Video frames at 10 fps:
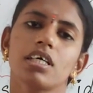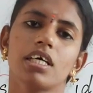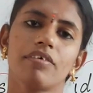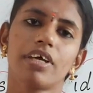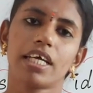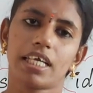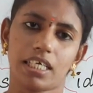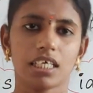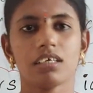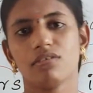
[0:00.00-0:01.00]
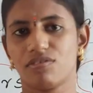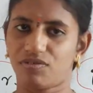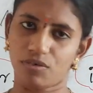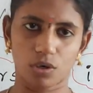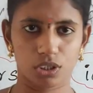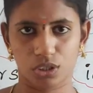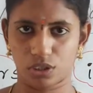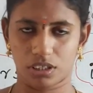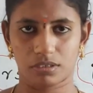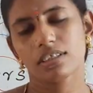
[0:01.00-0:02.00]
giving any force to
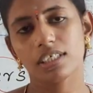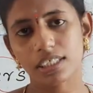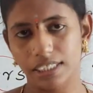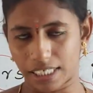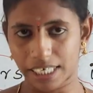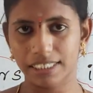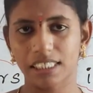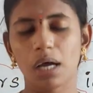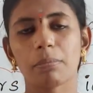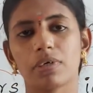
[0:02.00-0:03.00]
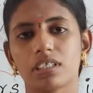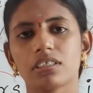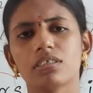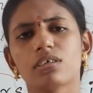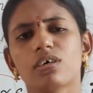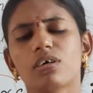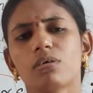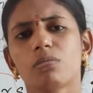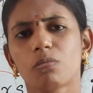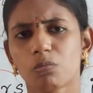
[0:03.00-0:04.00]
it. This example is
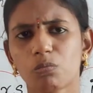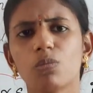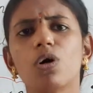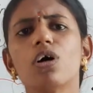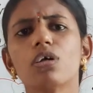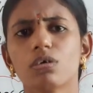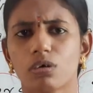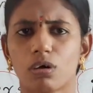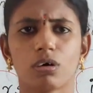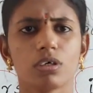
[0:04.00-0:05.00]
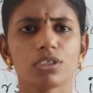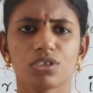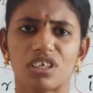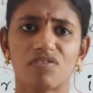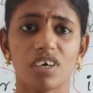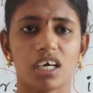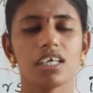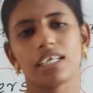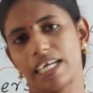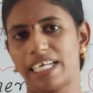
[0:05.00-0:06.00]
more close to the
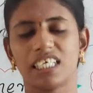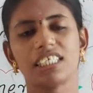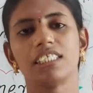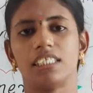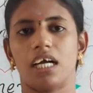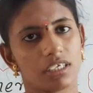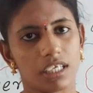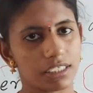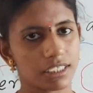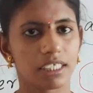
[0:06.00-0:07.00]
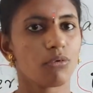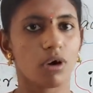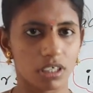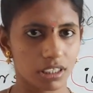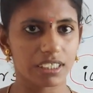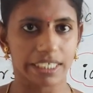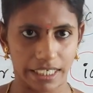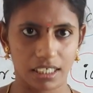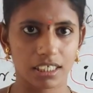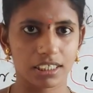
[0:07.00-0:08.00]
word inertia. Let's see what is
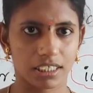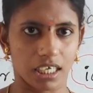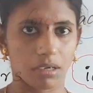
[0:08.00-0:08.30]
inertia.